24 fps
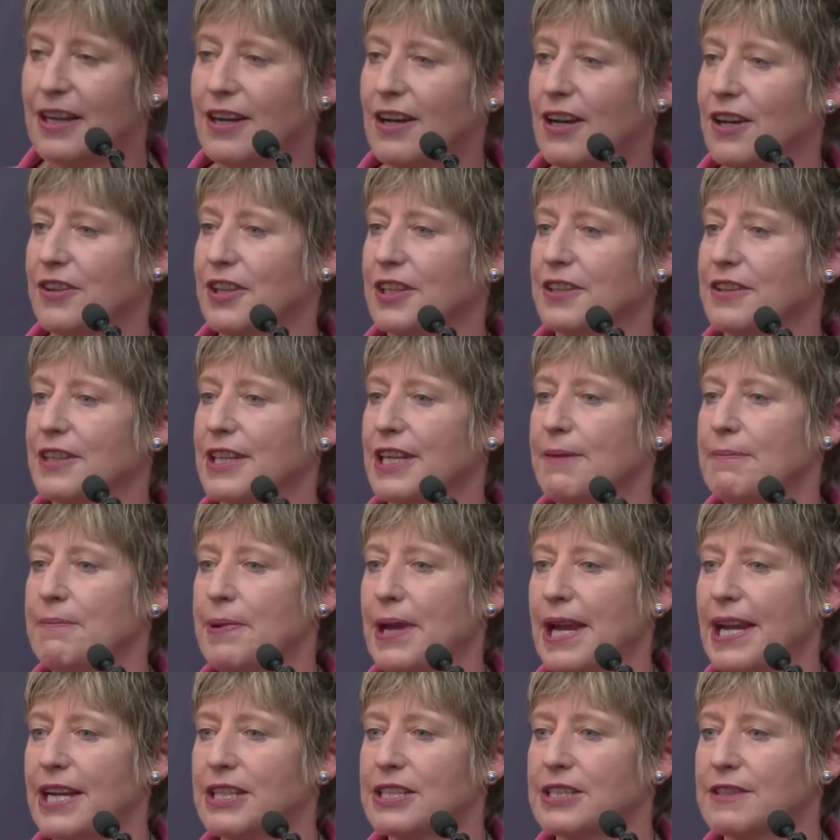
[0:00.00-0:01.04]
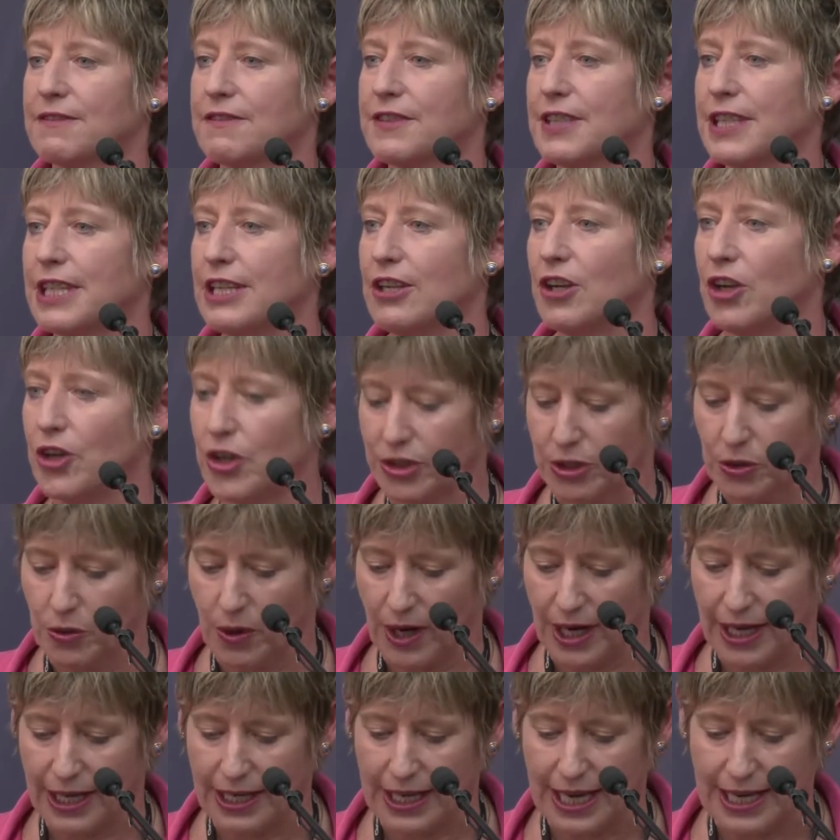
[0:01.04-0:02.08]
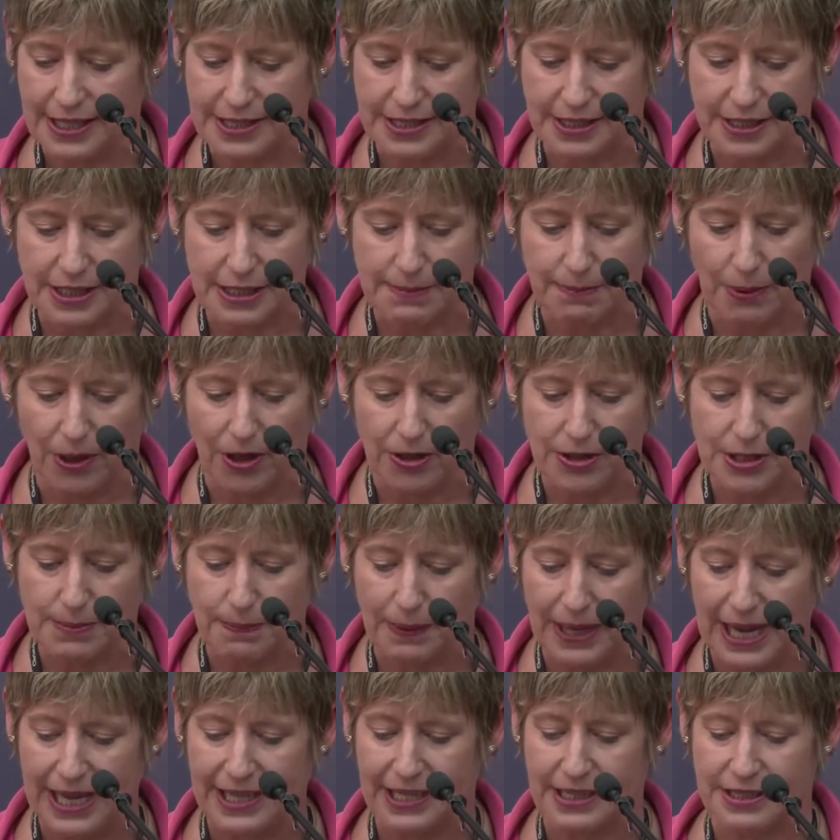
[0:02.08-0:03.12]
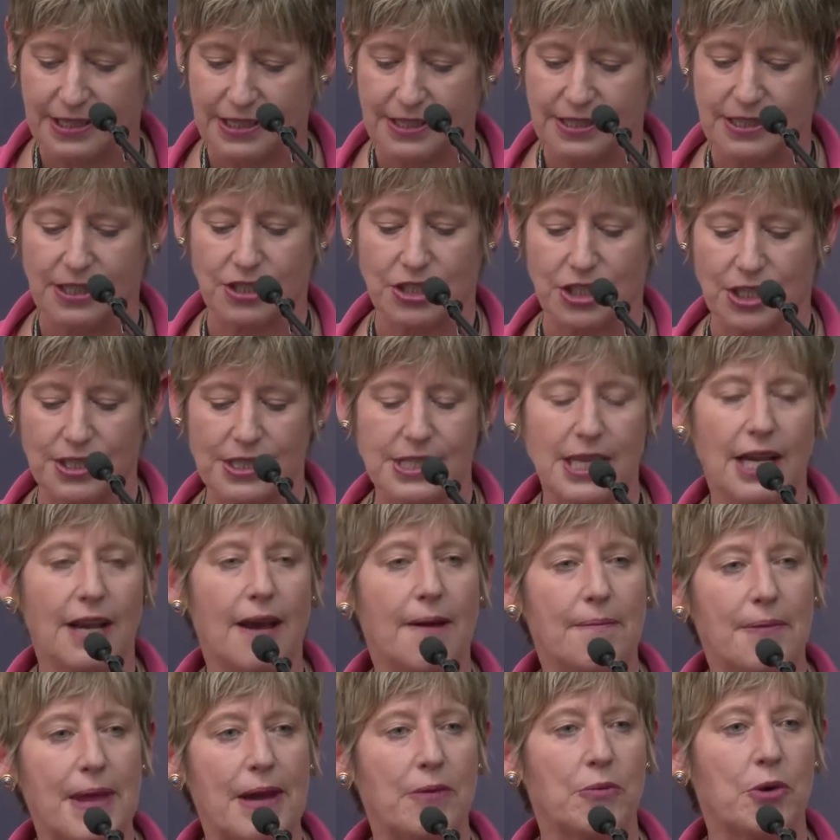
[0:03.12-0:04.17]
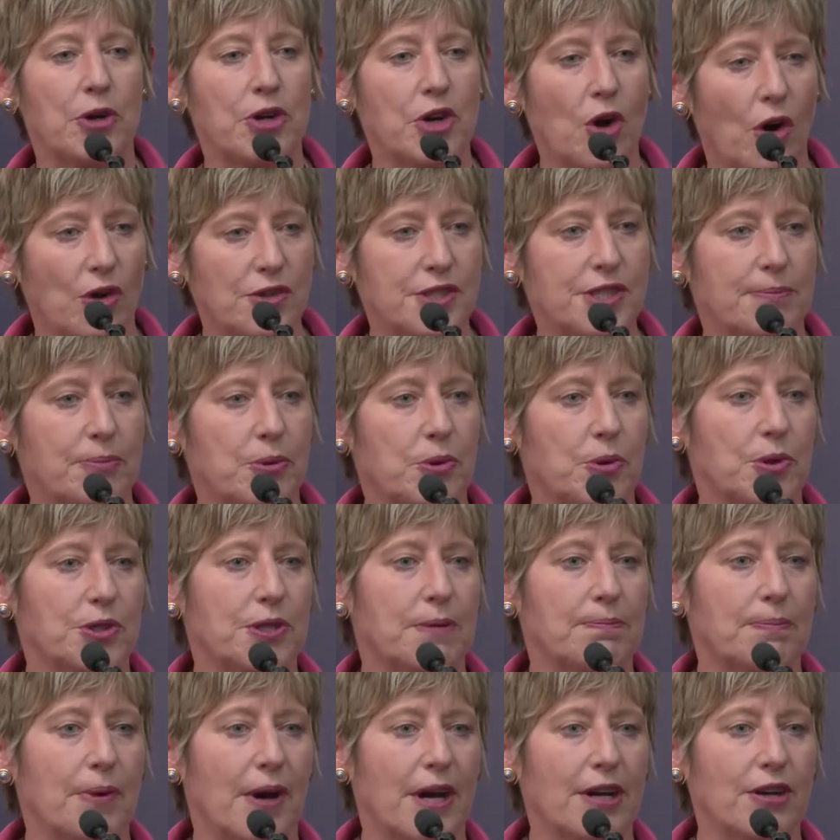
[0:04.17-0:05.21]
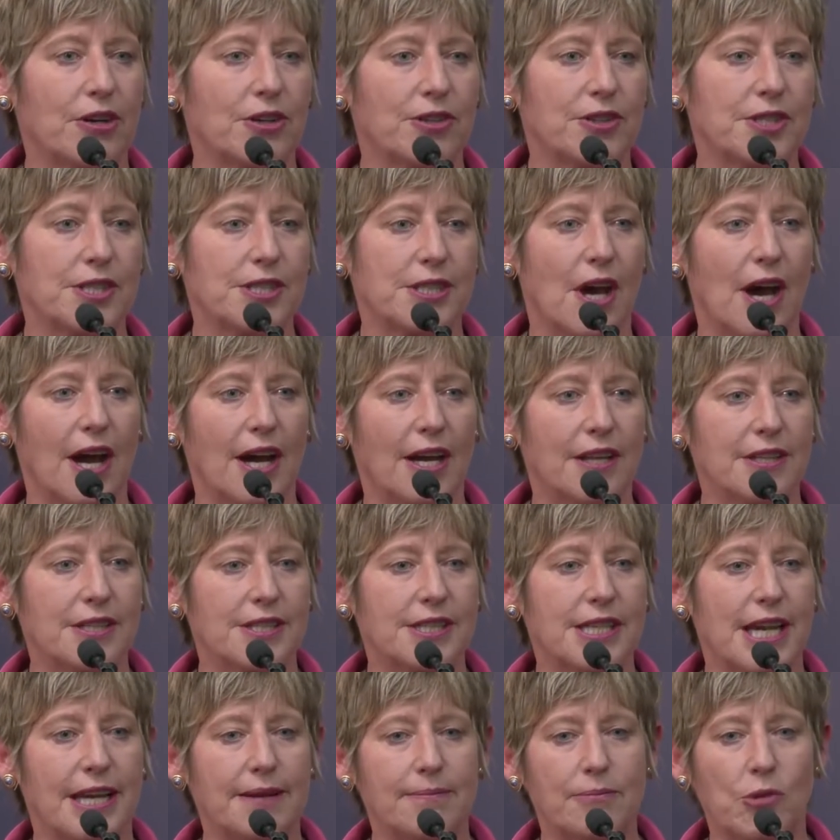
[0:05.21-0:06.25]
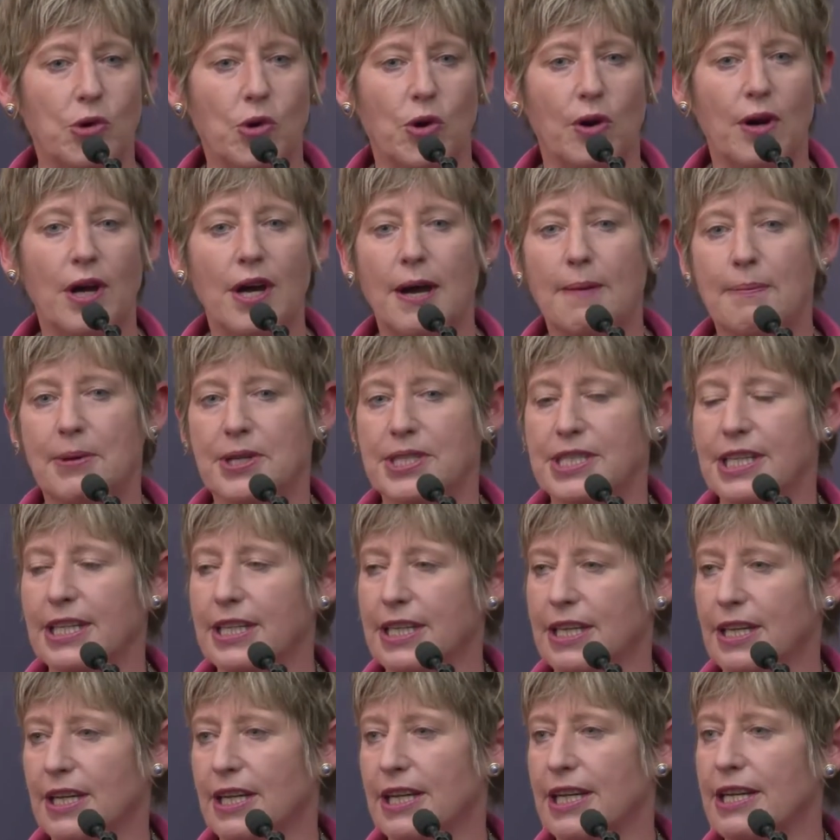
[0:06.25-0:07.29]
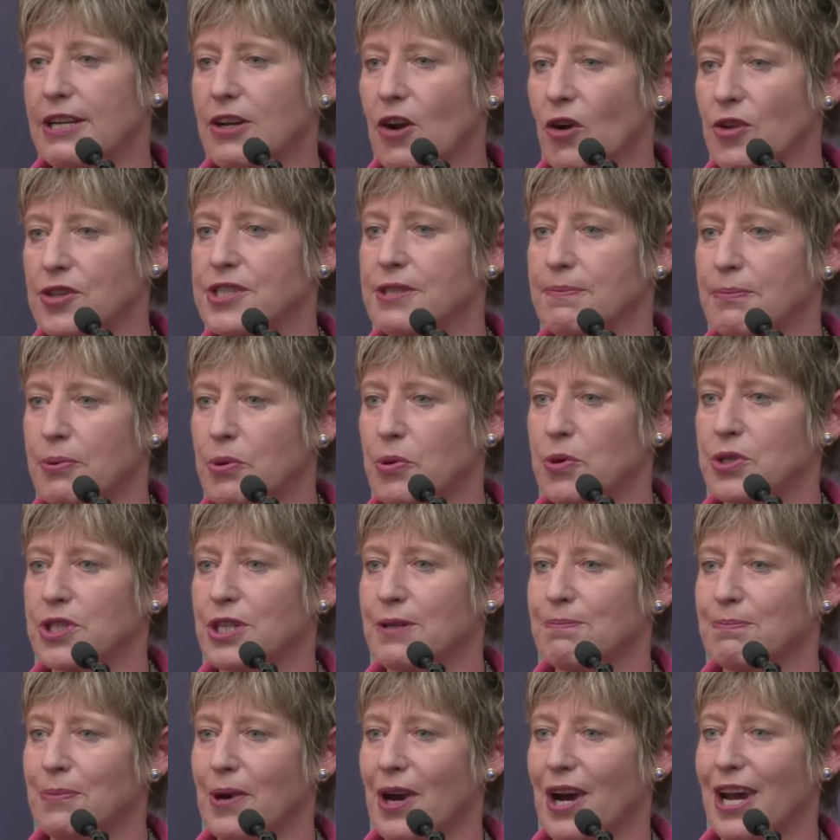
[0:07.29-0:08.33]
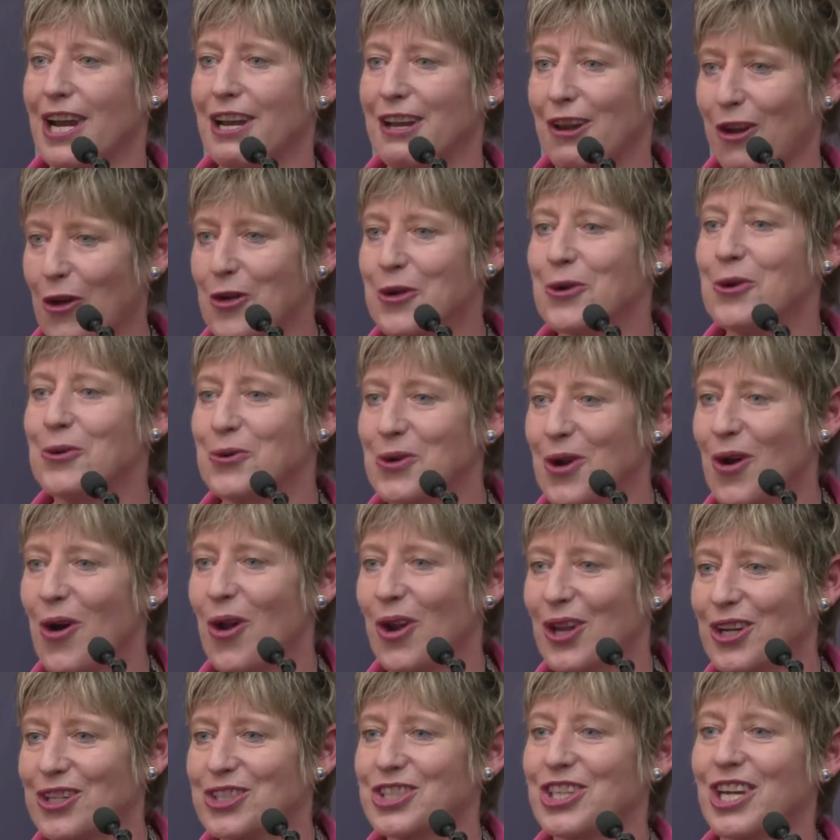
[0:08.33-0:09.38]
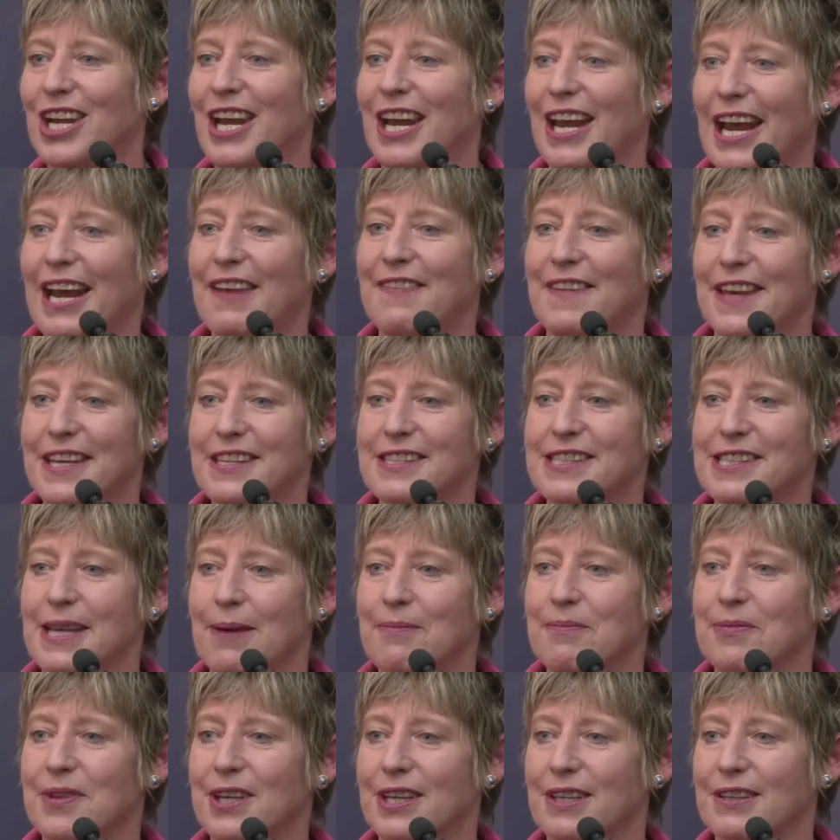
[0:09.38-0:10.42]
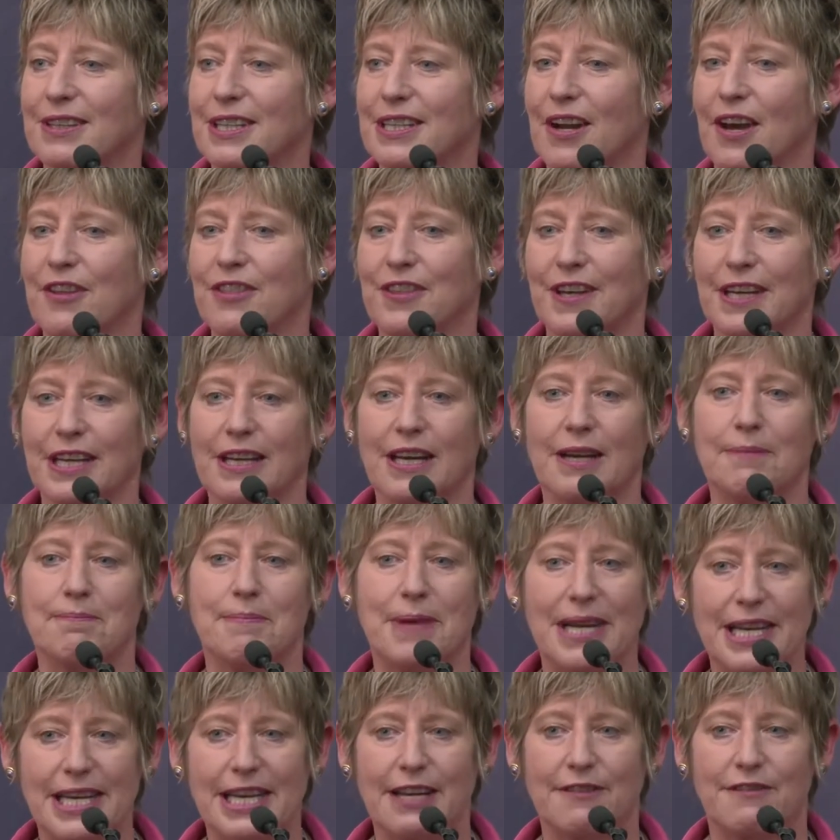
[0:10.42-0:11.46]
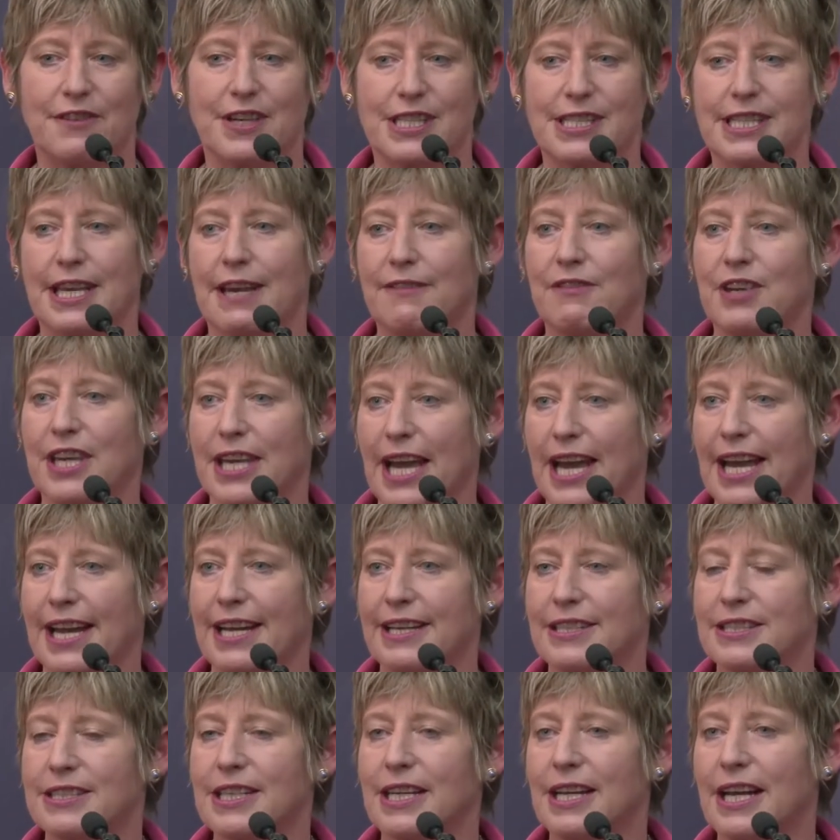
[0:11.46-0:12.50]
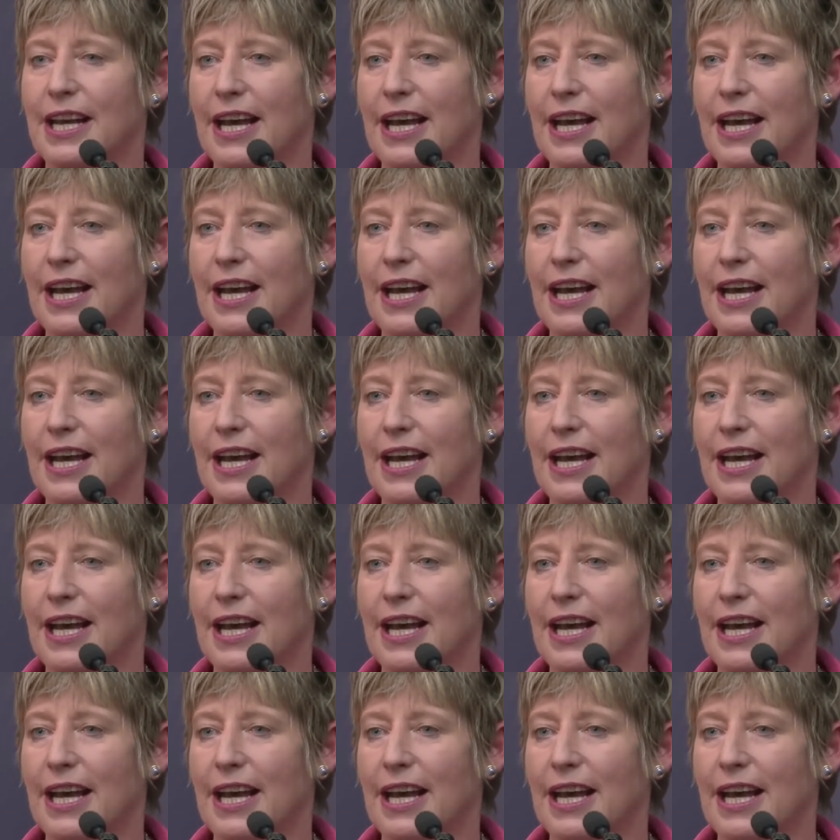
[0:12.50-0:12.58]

I think the impact of the earthquake has exposed planning decisions that were not supported by good science, and more particularly not supported by local knowledge. And that's something that I think many of us have gained